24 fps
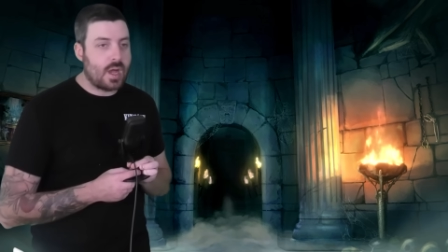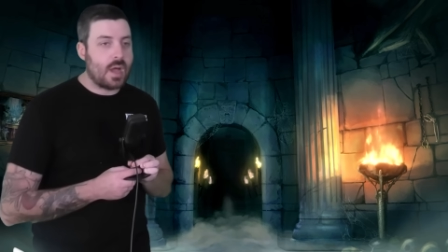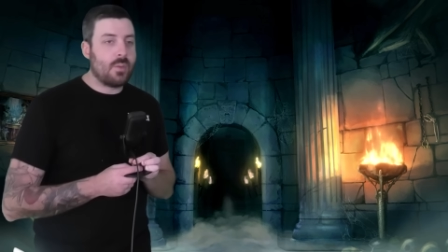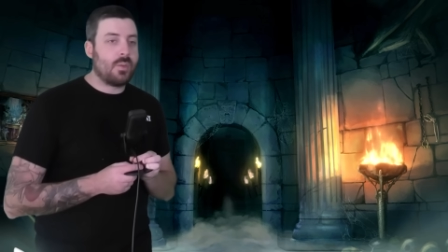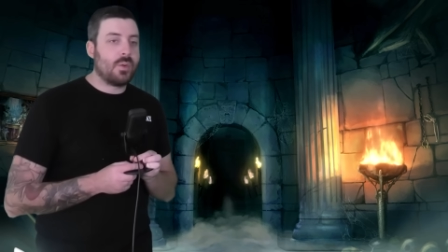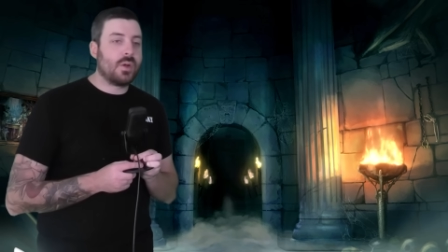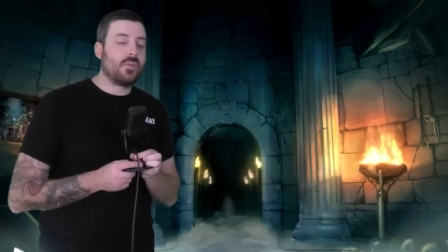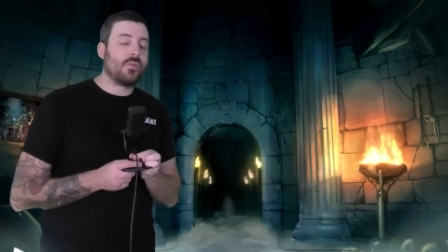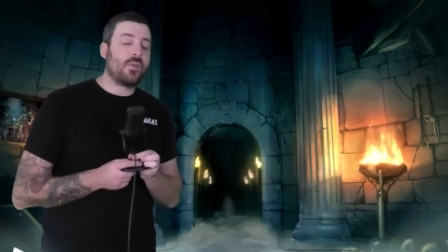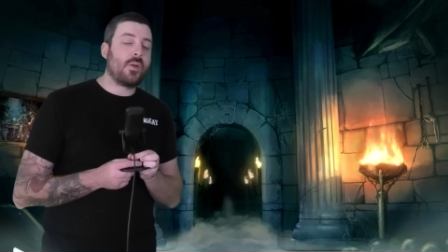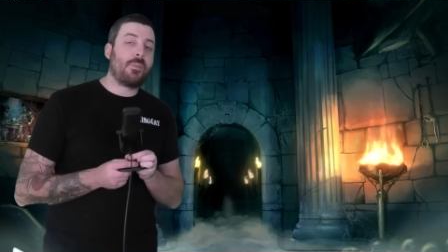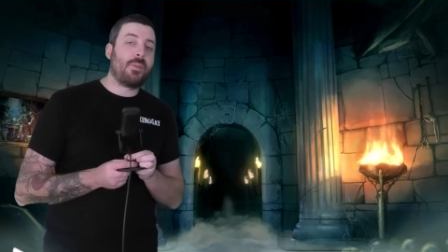I
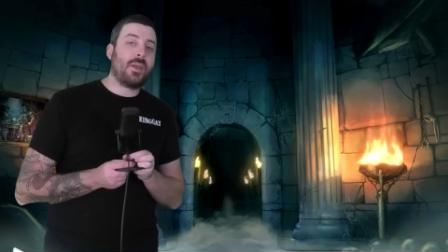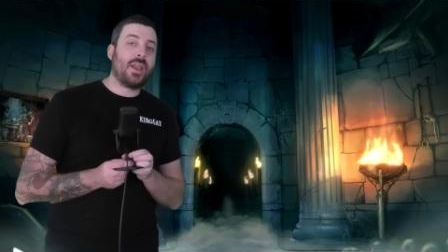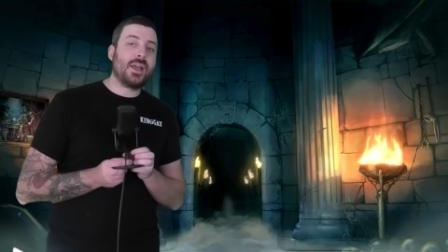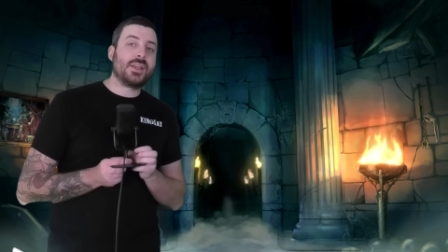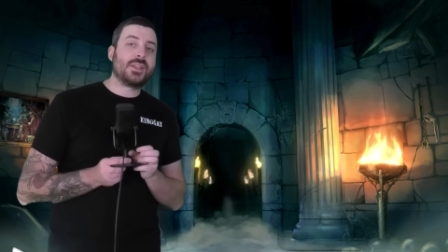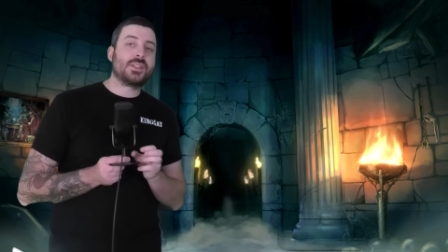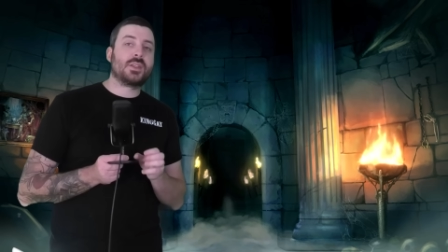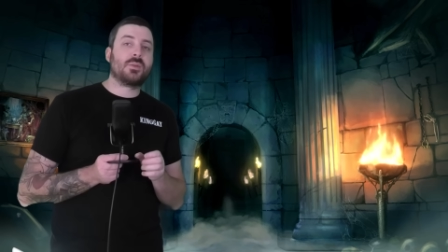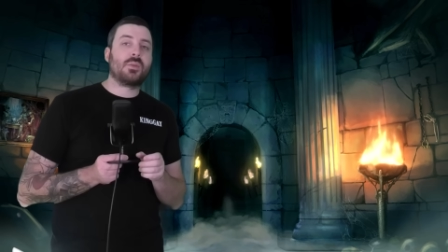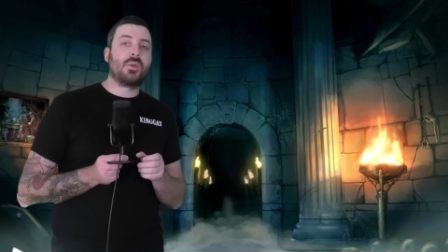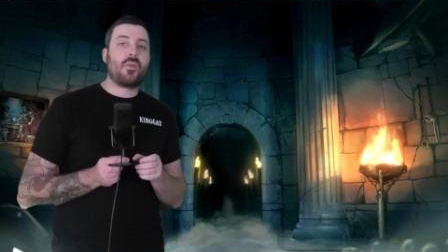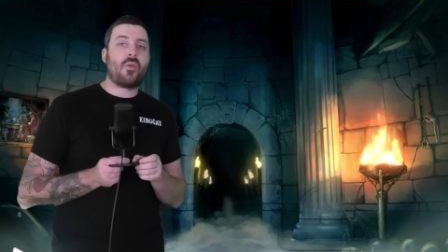wouldn't
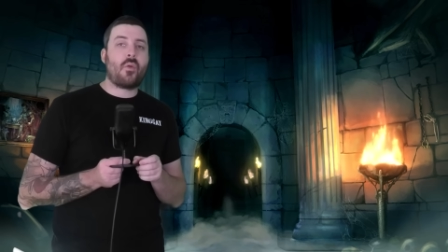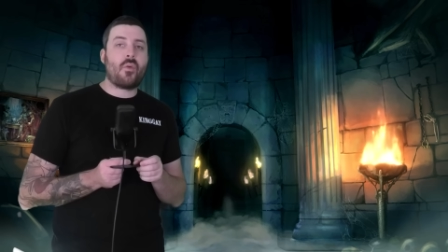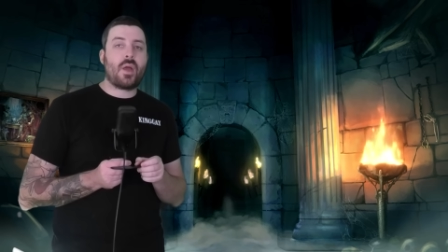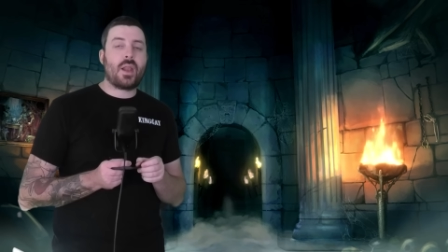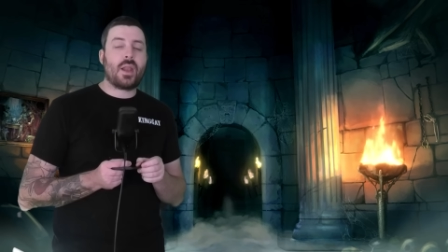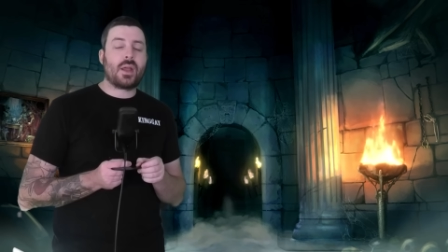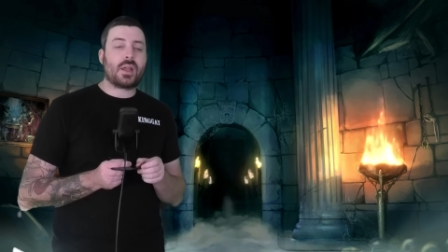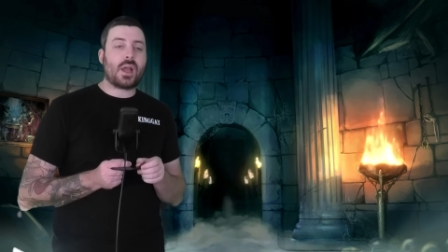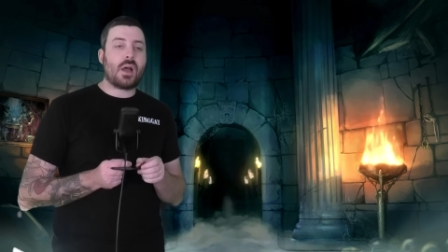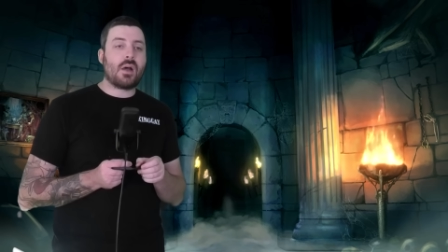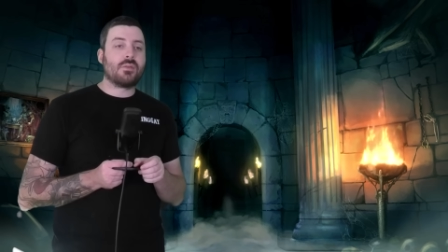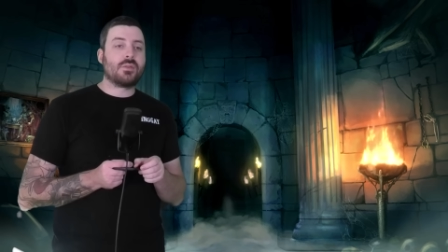replace it with a
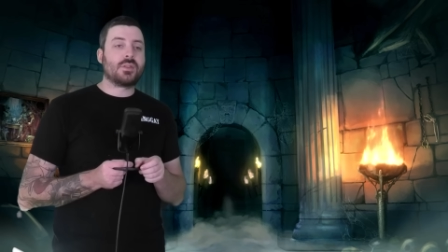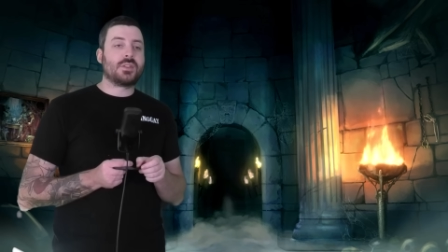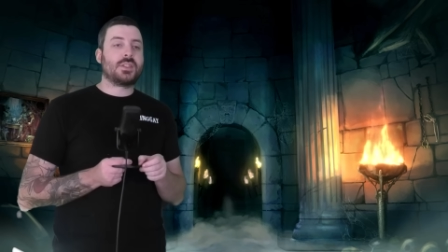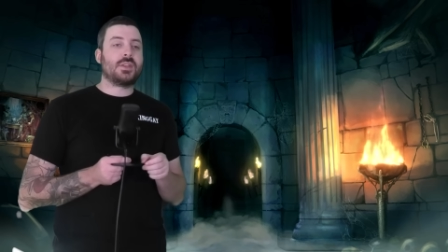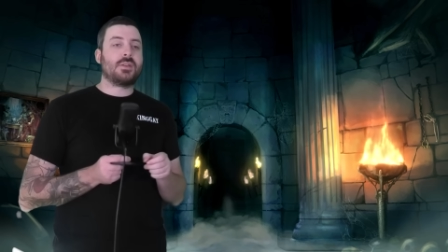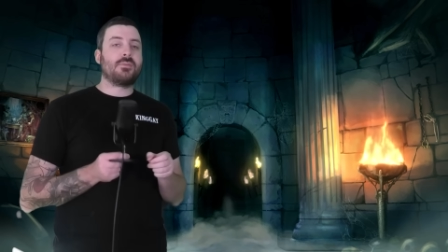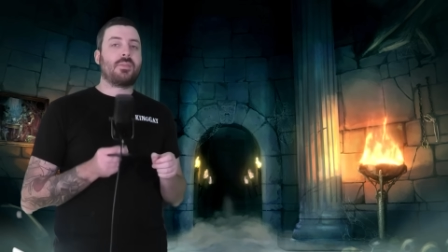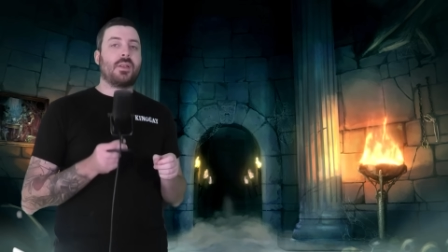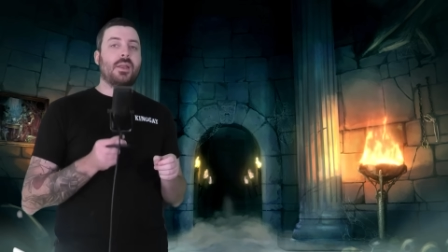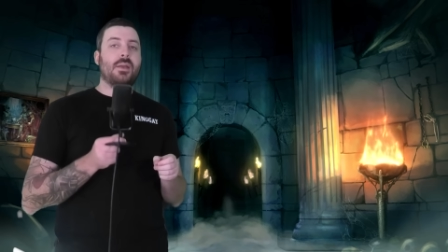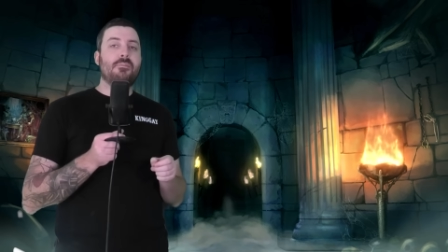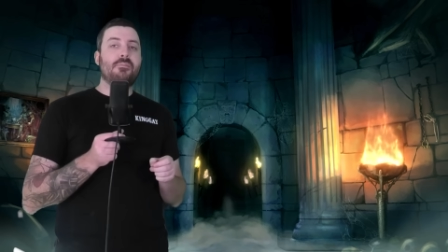relic. I would
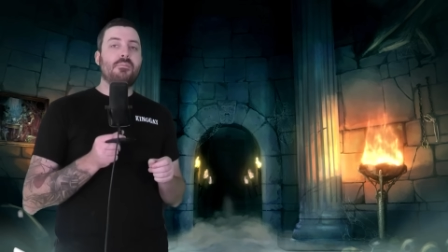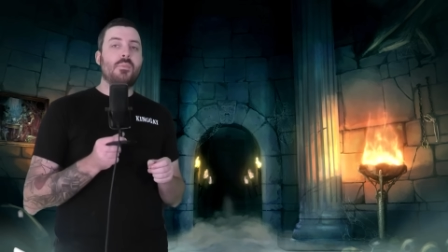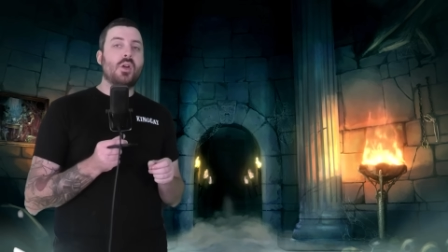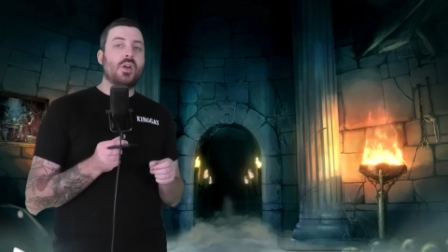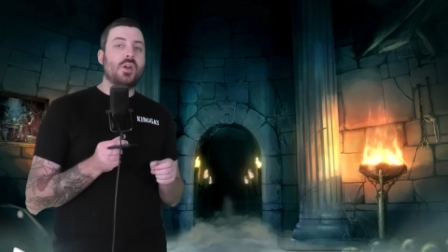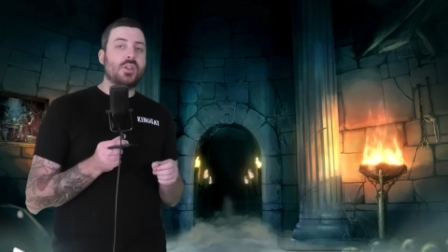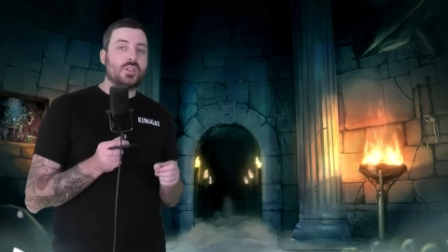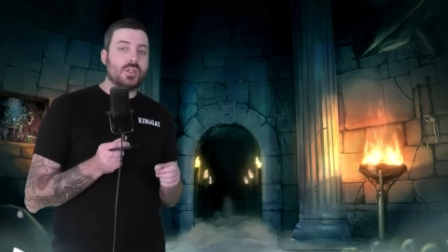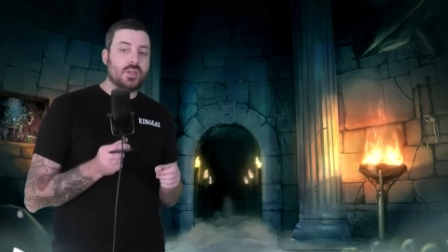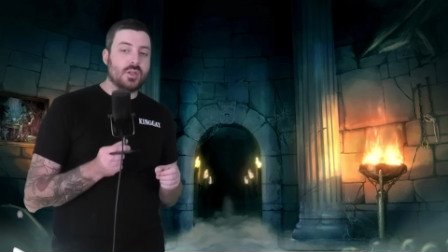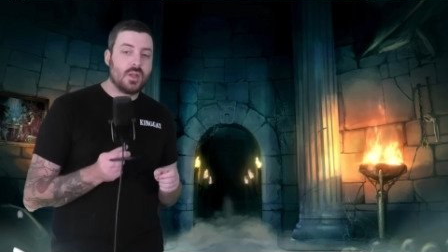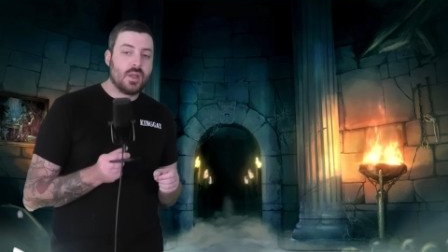simply
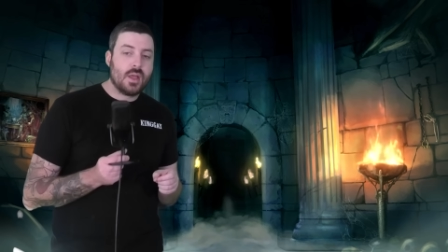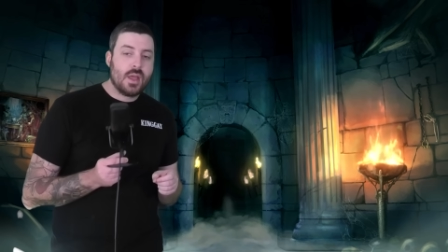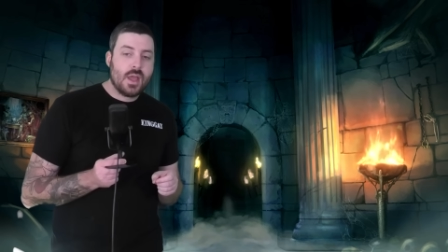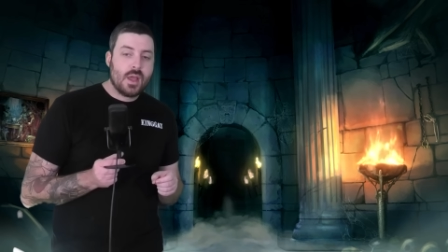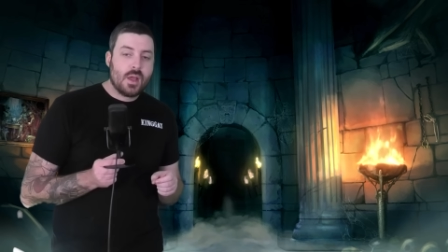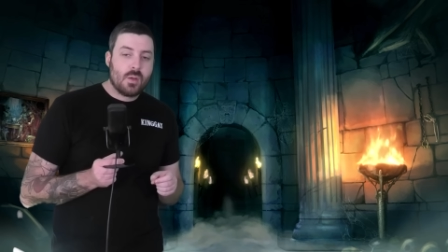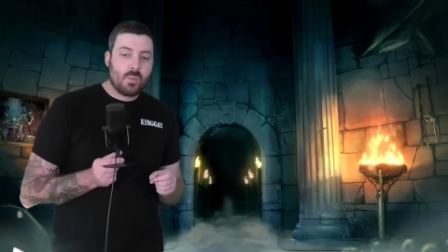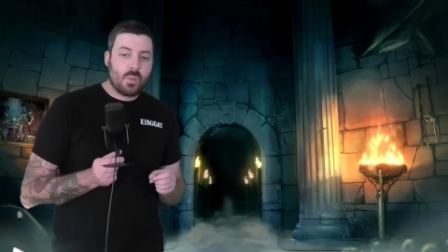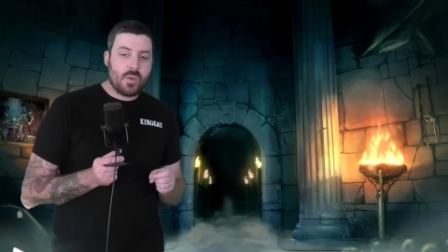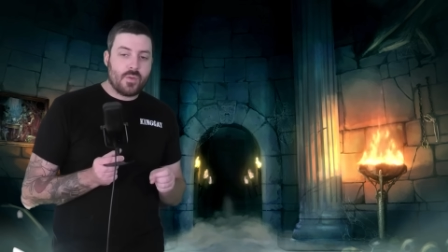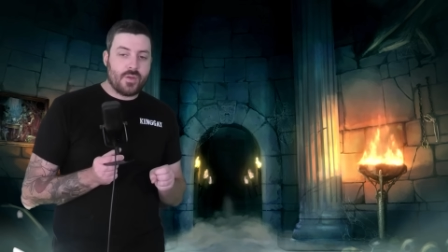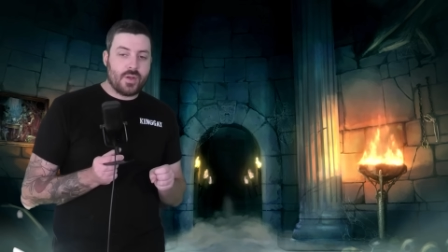merge it
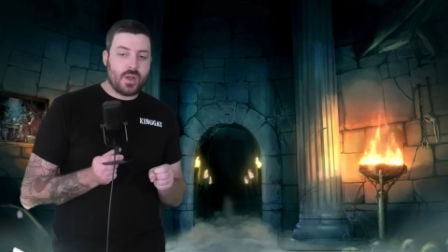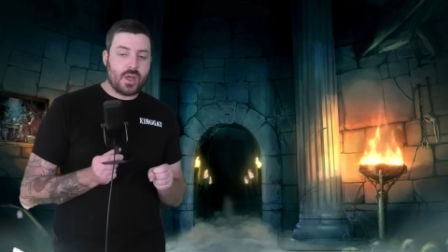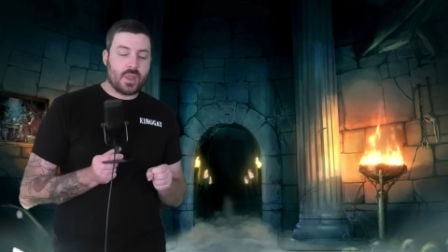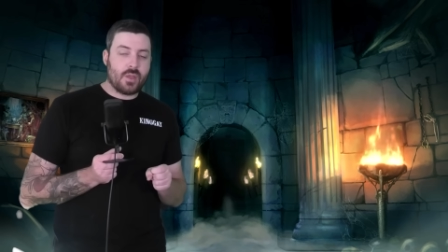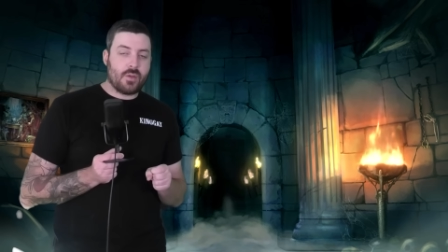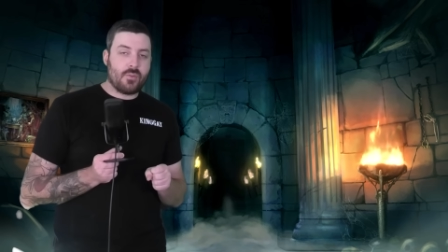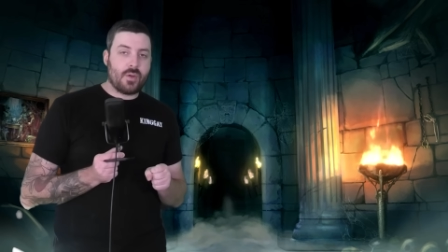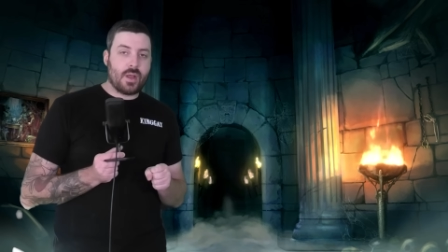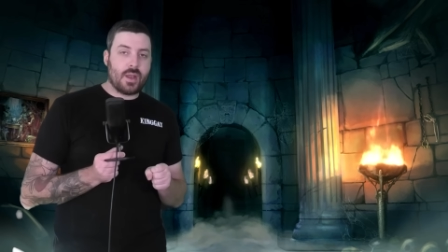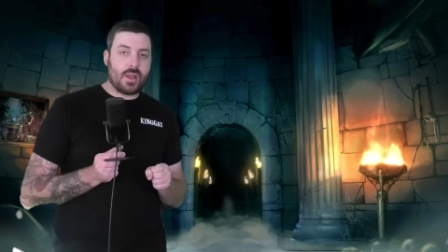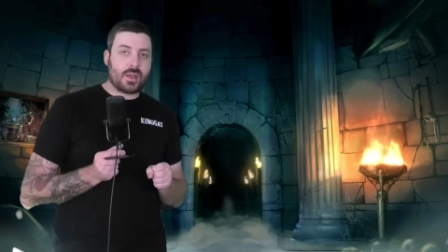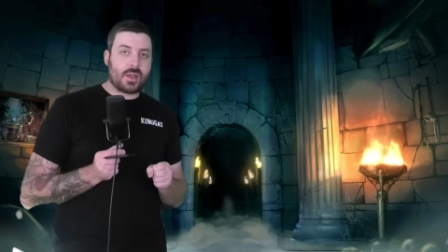with
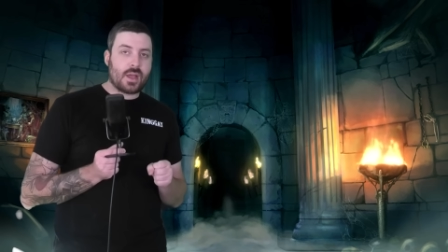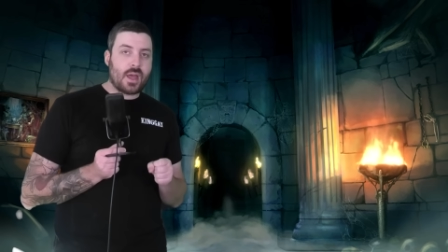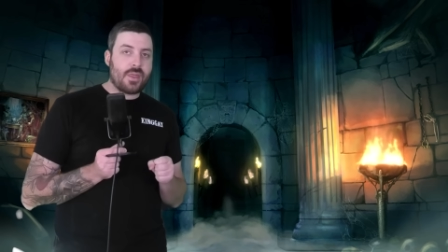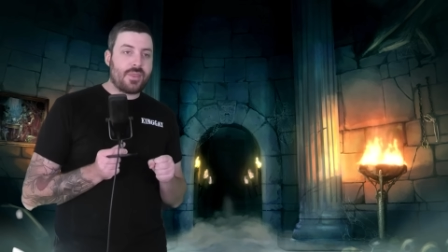another relic.